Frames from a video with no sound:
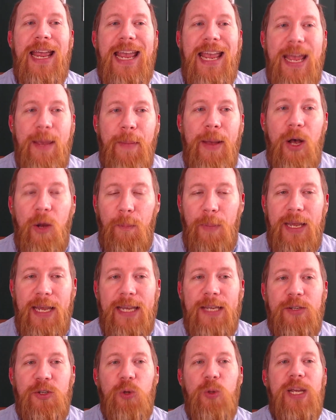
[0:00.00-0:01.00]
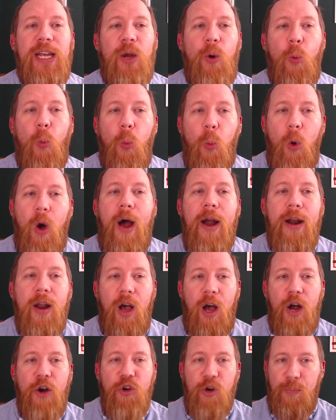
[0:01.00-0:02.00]
MLB to get
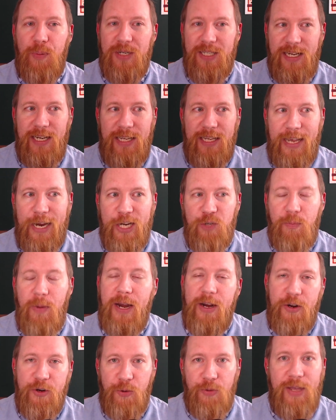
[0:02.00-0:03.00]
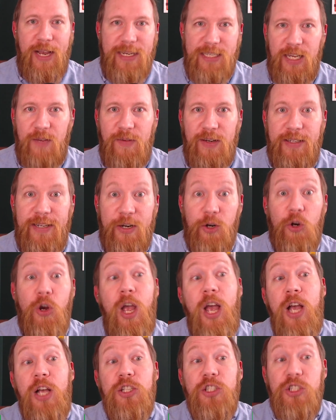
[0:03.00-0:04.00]
100% cash back on your Thanksgiving dinner
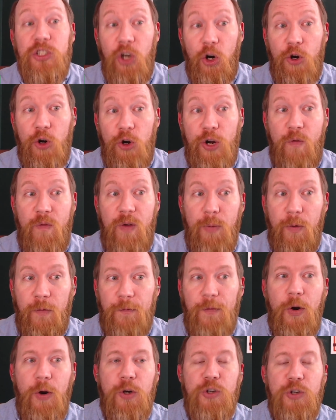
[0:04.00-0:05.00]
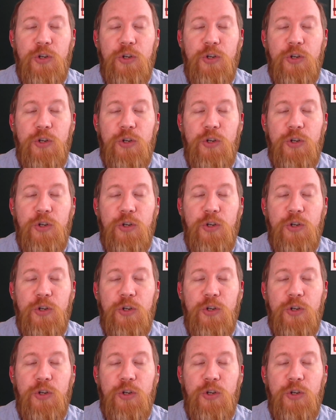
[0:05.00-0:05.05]
starting November 1st.